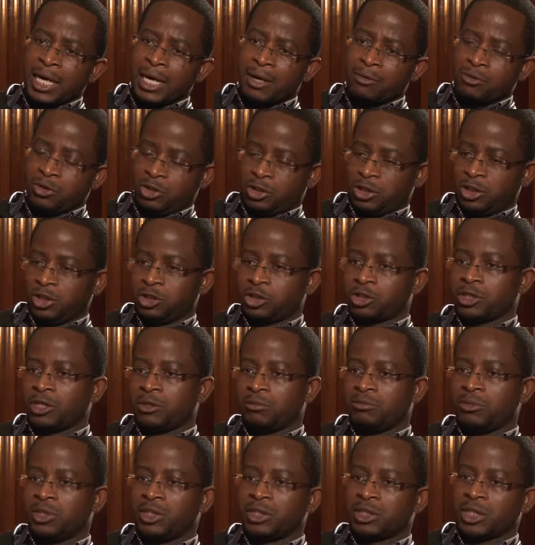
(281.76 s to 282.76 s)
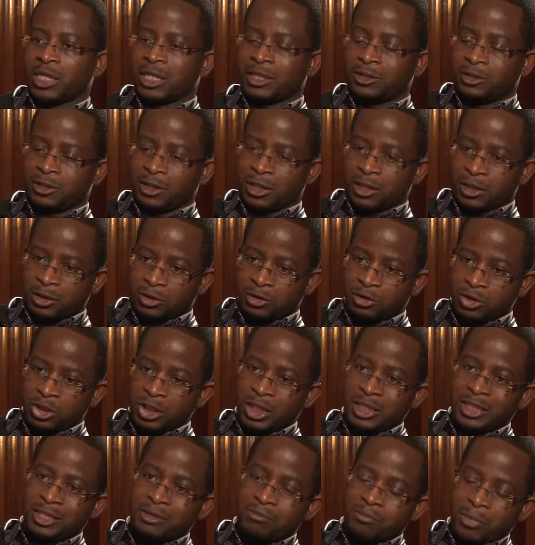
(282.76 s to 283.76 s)
which literally means
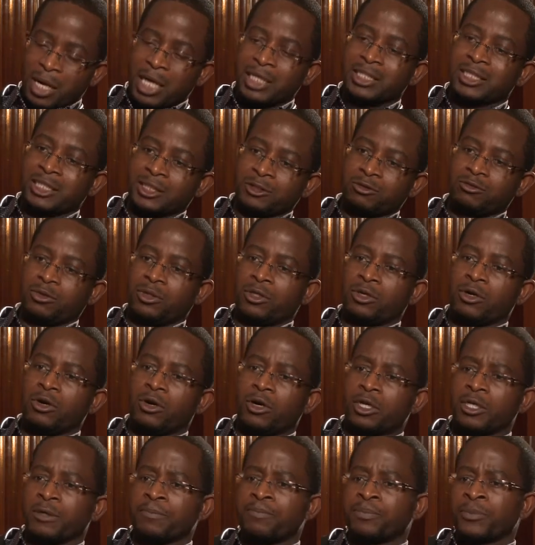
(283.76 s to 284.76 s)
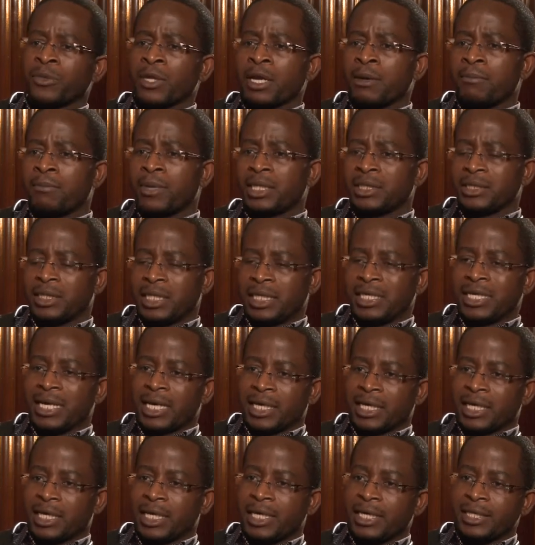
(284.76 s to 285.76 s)
associating partners with God. But then
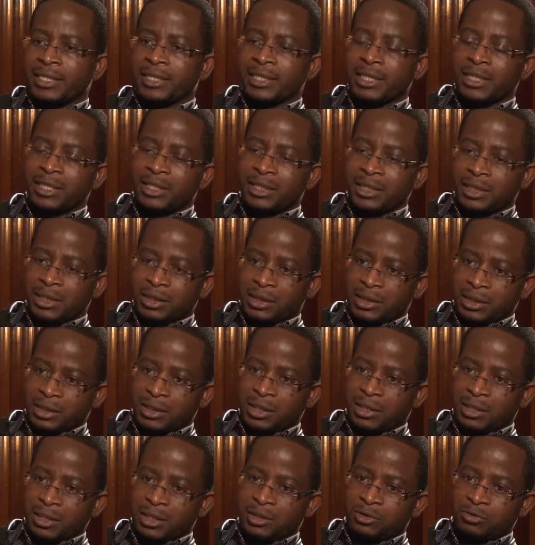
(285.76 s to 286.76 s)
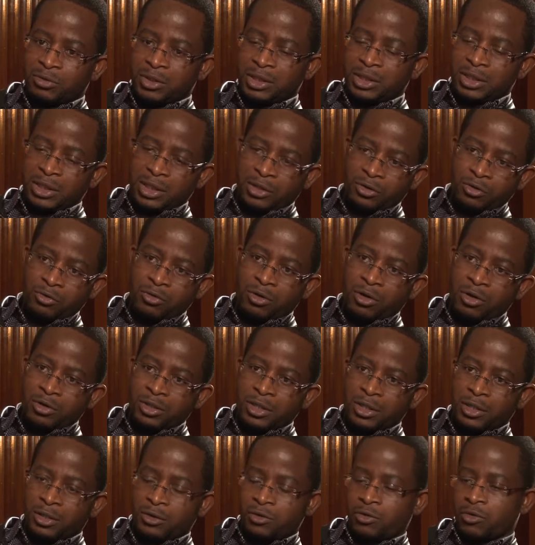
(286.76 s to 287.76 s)
again, it is, as we see
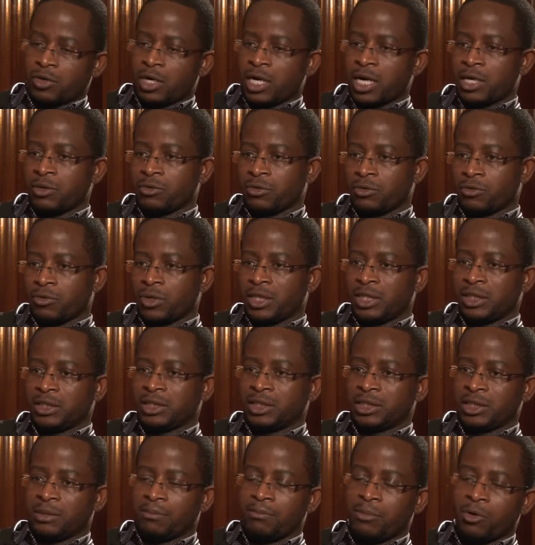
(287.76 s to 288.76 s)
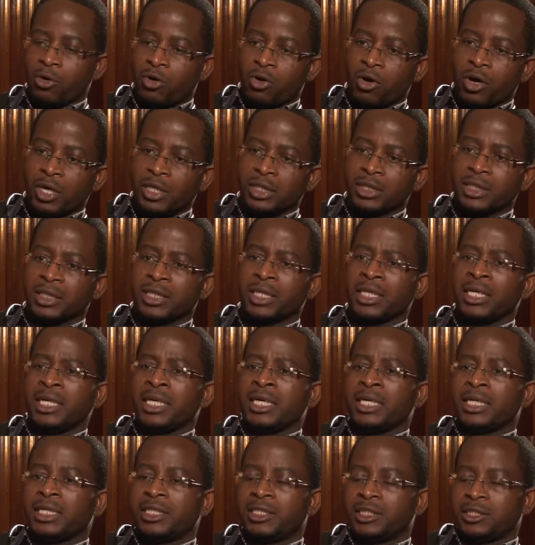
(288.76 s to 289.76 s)
throughout the Quran, when it is employed,
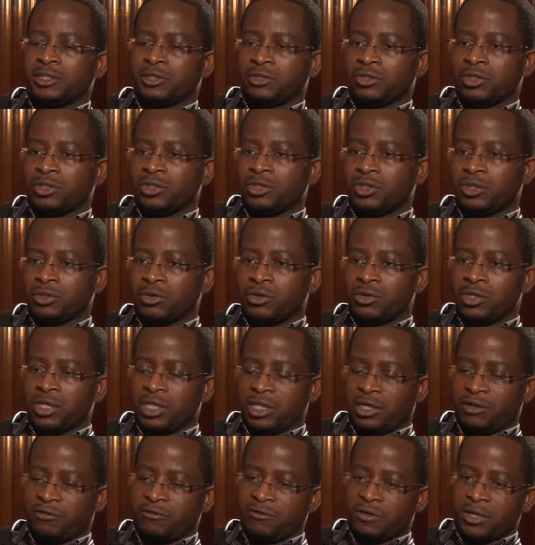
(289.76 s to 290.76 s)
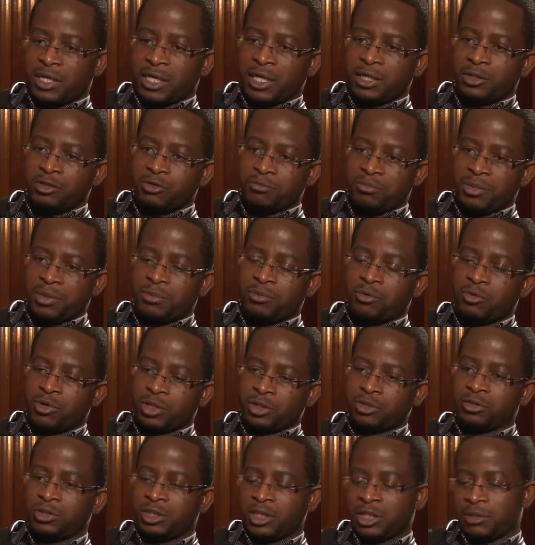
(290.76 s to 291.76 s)
it is not only referring to people who
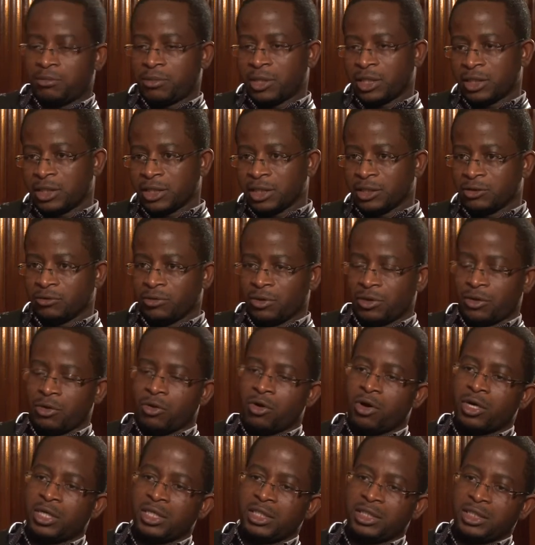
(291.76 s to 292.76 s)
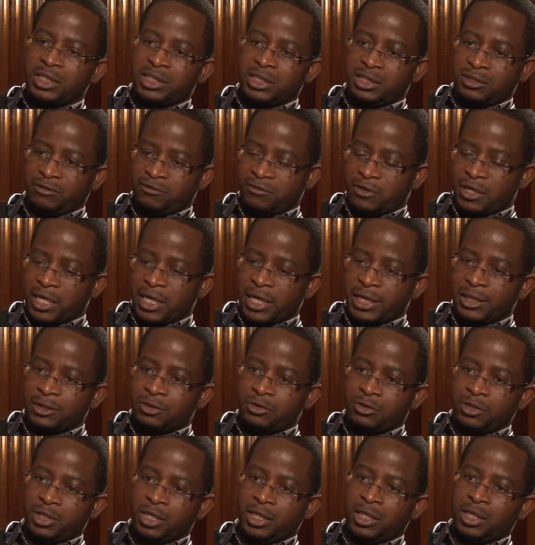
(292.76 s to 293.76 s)
associate partners with God, it is referring
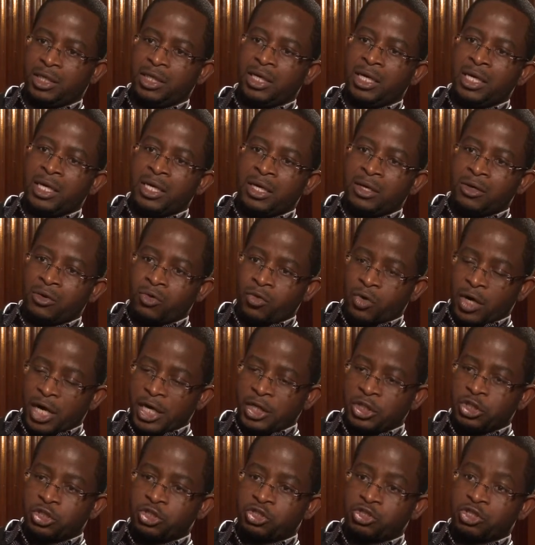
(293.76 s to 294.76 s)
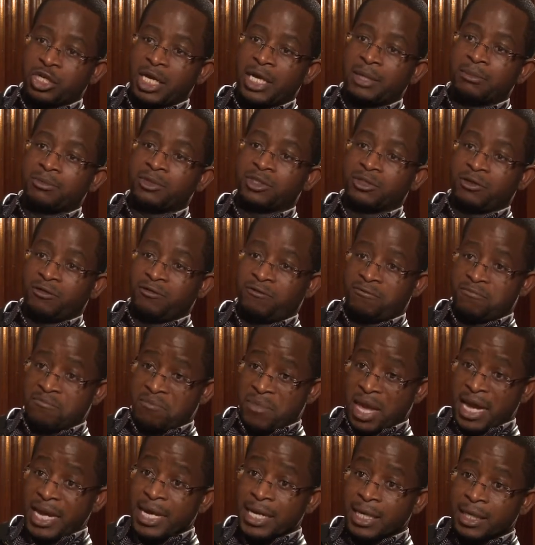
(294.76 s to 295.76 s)
to the Quraysh tribes of
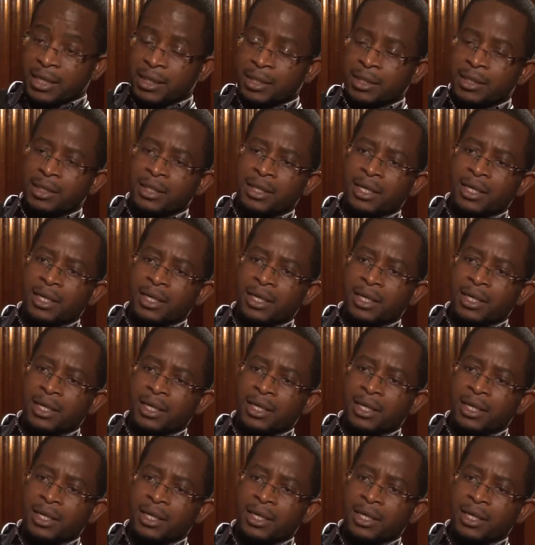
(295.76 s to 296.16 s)
Mecca,